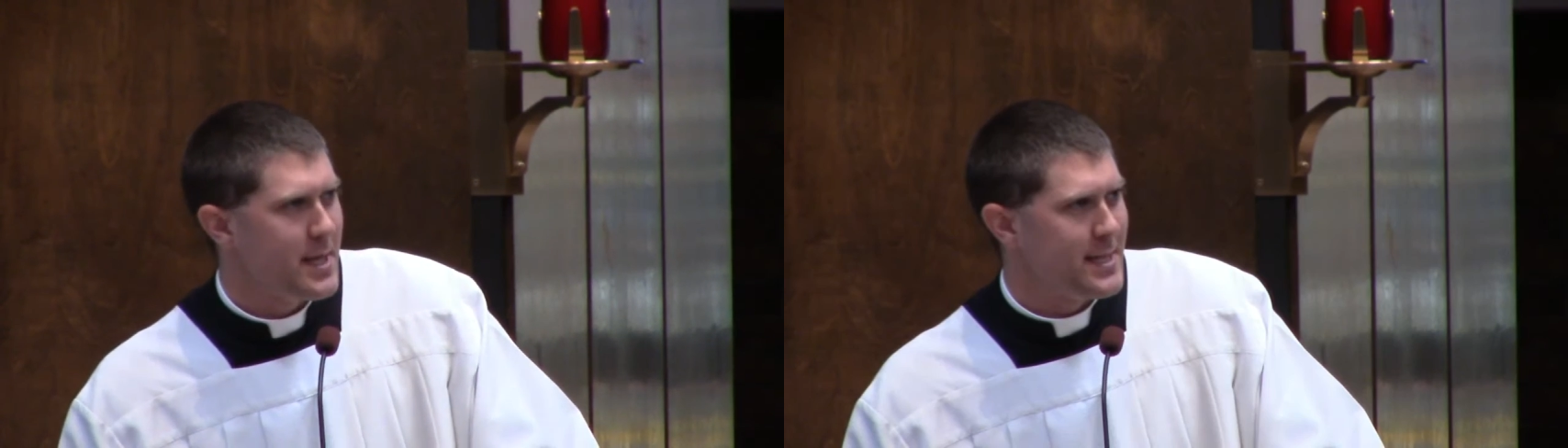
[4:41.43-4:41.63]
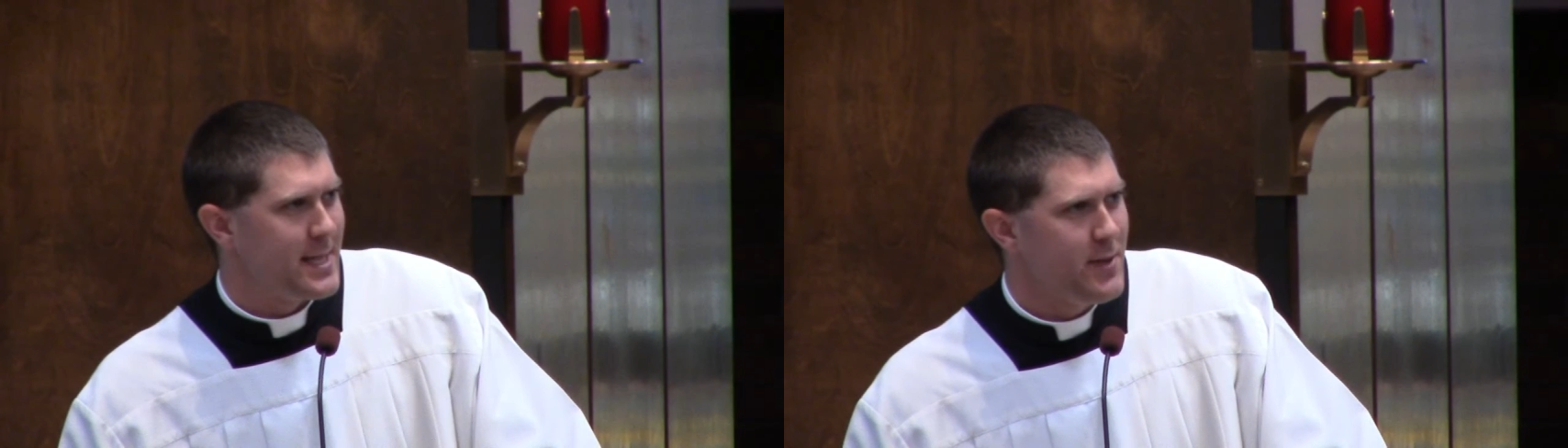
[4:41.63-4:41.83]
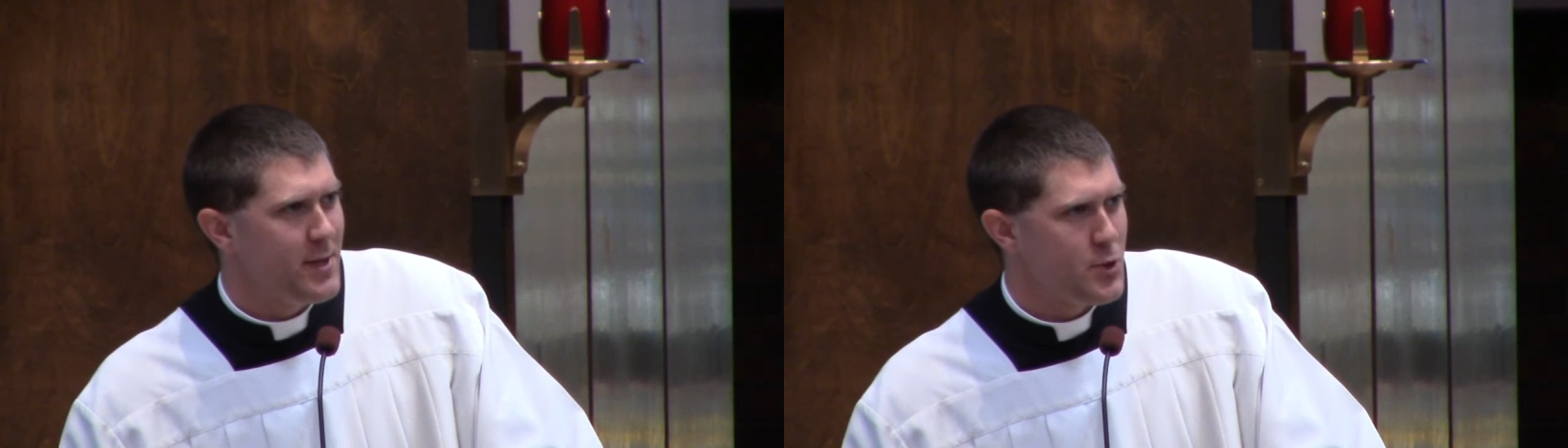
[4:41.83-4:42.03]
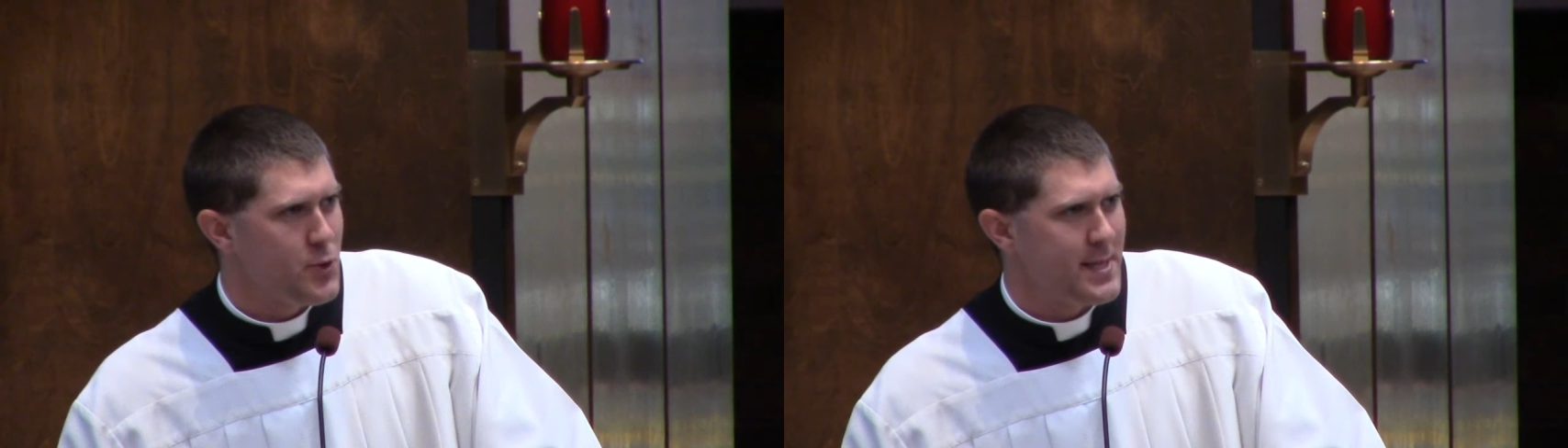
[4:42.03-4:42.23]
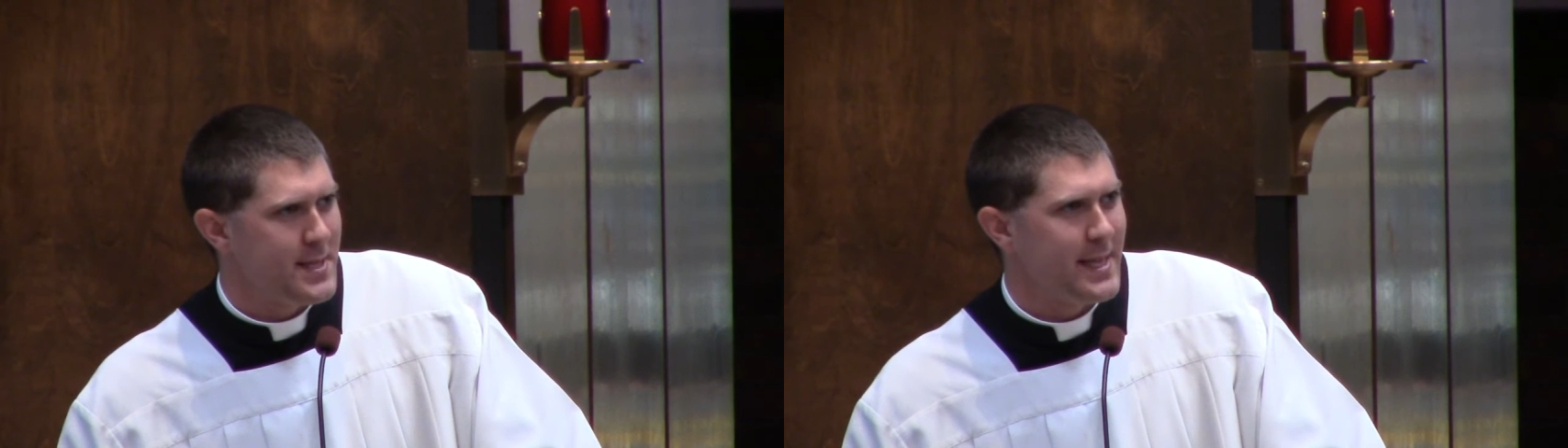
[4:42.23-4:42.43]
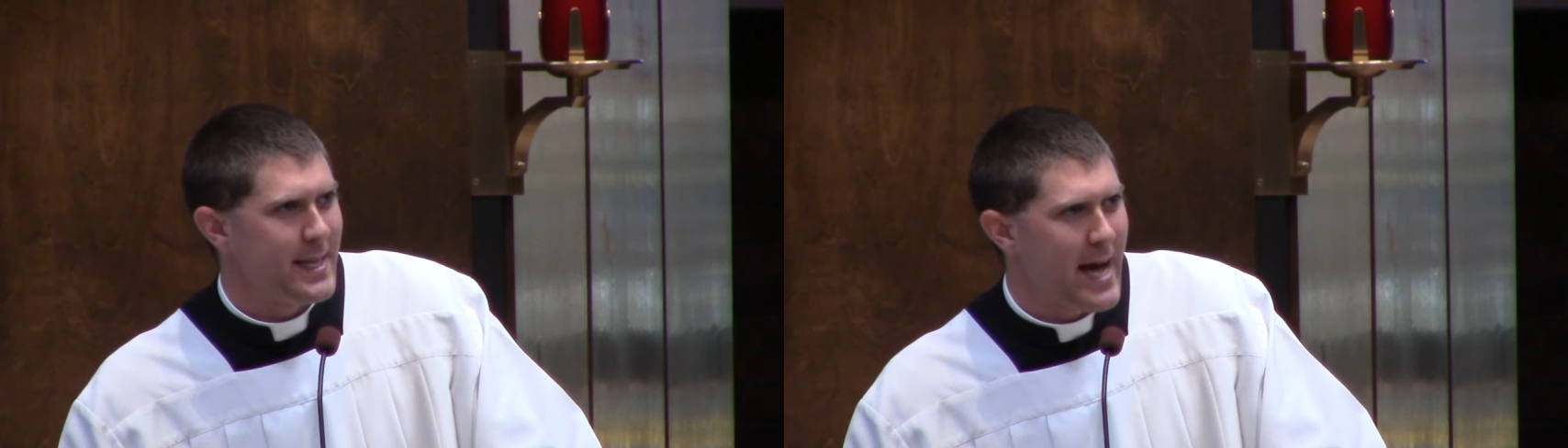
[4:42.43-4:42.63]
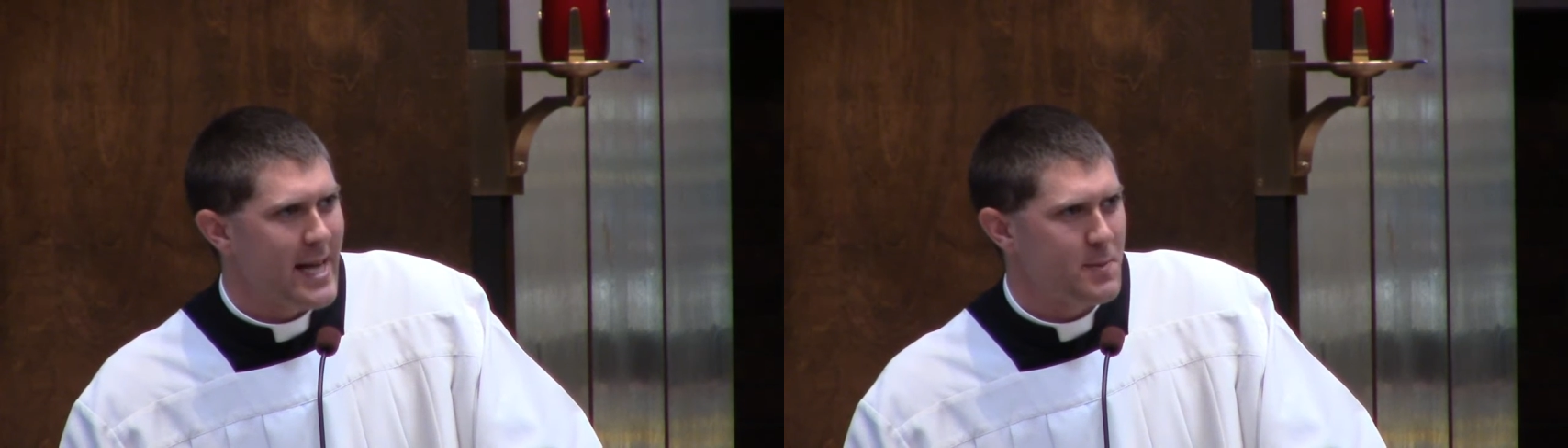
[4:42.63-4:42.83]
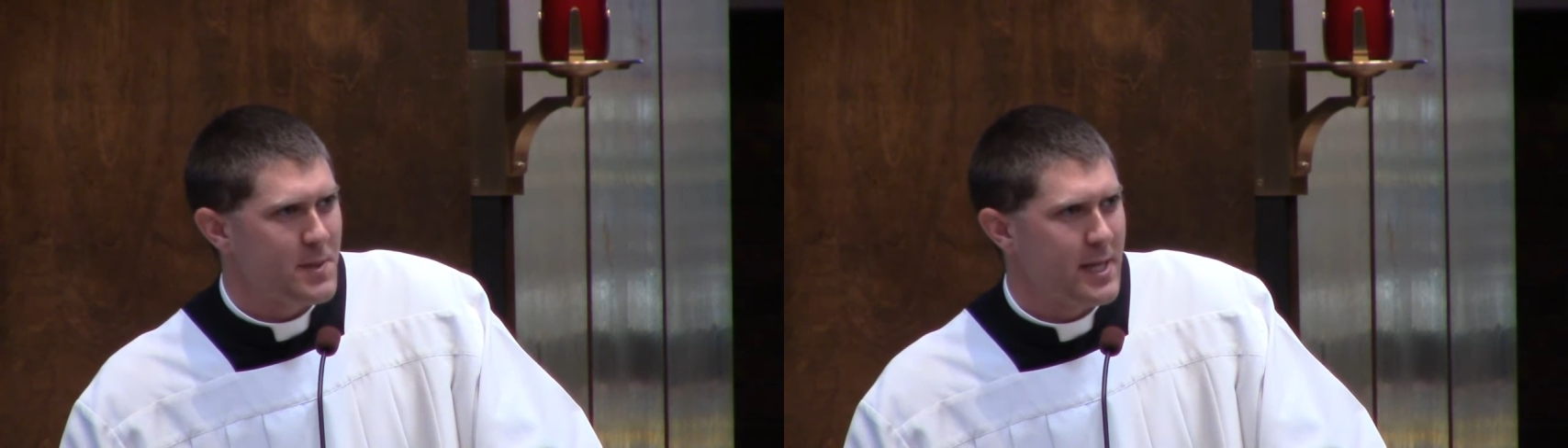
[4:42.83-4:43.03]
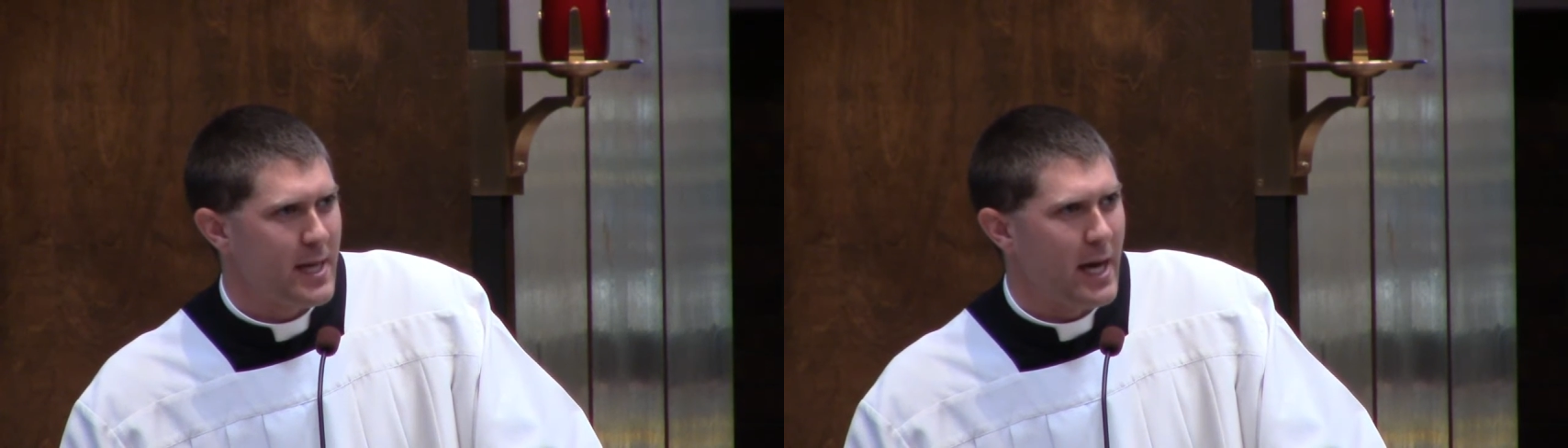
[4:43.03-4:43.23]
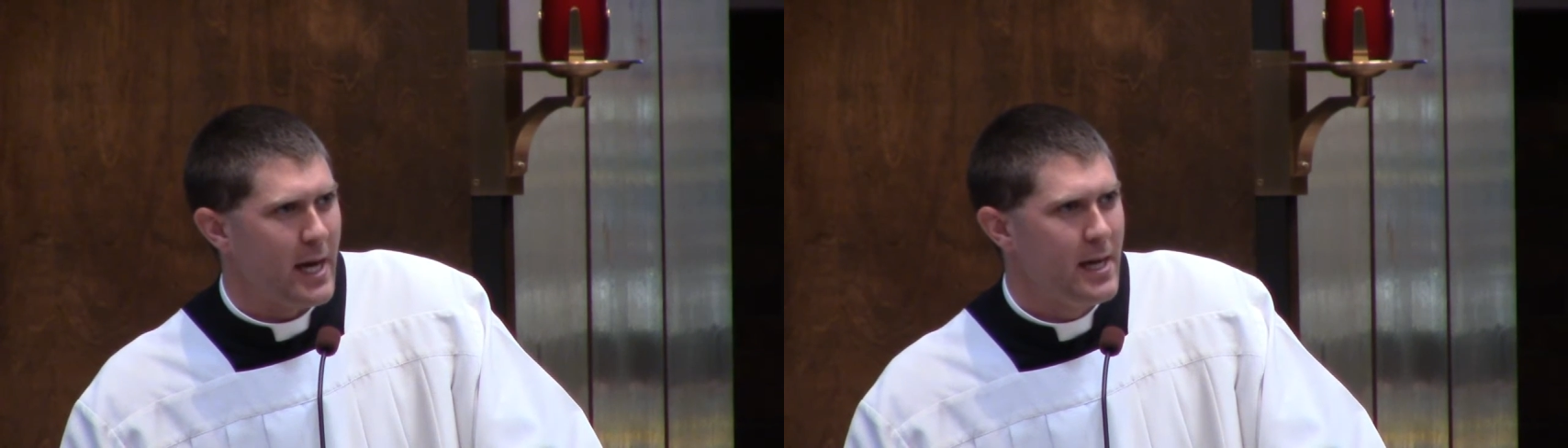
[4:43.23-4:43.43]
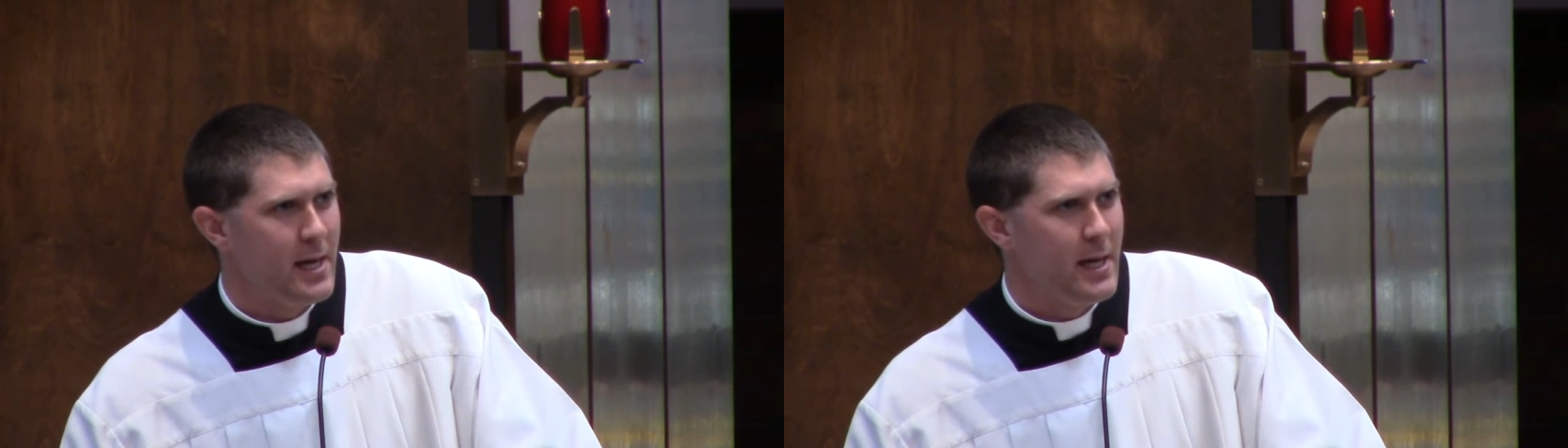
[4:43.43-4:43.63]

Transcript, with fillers: is giving to us in the gospel today.